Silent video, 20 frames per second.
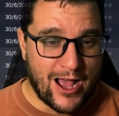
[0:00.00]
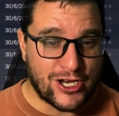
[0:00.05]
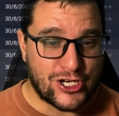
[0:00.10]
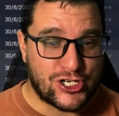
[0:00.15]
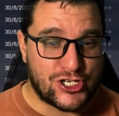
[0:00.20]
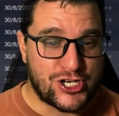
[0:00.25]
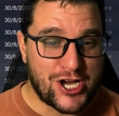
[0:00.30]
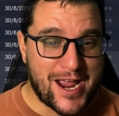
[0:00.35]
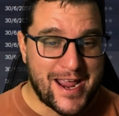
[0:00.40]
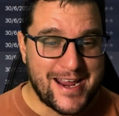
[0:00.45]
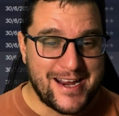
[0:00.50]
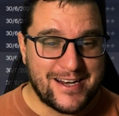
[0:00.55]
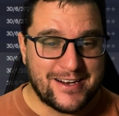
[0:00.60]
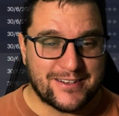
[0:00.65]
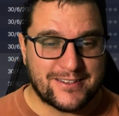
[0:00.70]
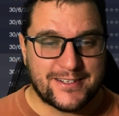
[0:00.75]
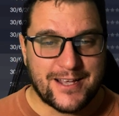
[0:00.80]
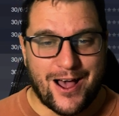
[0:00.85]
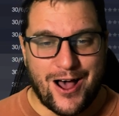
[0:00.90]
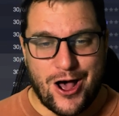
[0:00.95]
Shane
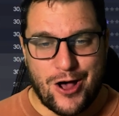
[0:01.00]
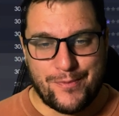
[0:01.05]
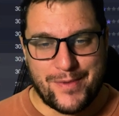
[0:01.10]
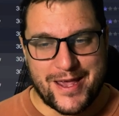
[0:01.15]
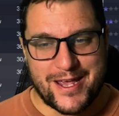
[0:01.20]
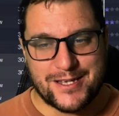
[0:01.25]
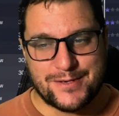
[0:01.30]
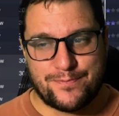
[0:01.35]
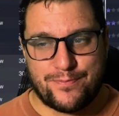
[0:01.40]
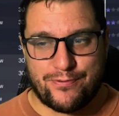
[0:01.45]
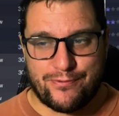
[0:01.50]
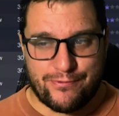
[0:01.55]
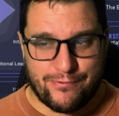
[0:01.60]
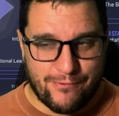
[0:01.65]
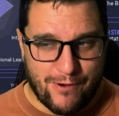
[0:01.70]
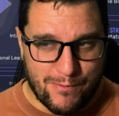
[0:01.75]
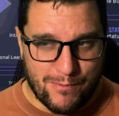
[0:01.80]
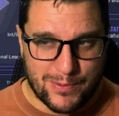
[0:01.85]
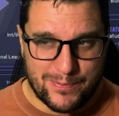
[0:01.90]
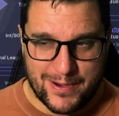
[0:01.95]
Tarmy is
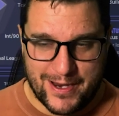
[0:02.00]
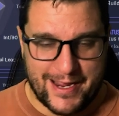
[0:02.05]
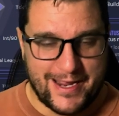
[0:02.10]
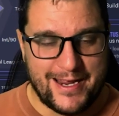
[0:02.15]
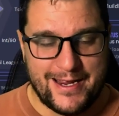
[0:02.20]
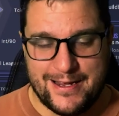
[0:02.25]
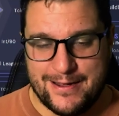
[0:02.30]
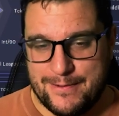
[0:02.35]
probably